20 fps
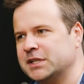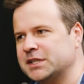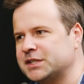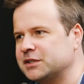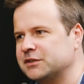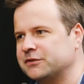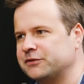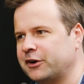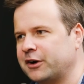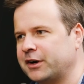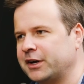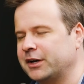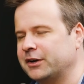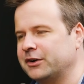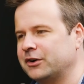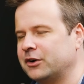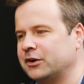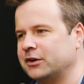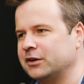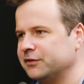this is very
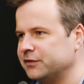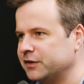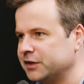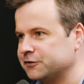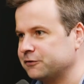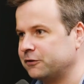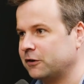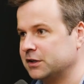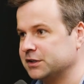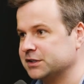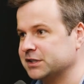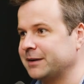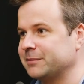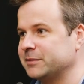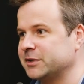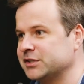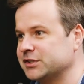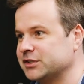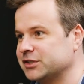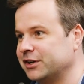unheard of as far as I'm
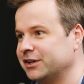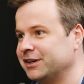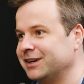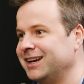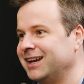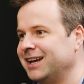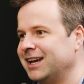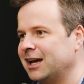concerned.